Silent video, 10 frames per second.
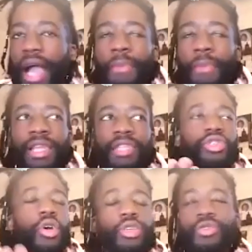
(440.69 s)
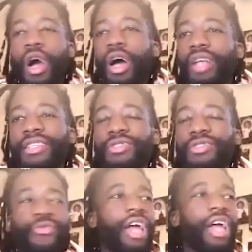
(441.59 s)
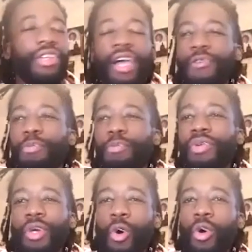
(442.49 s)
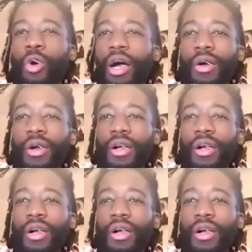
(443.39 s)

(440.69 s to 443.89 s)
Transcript: how many songs do artists write? They don't have to put it all out.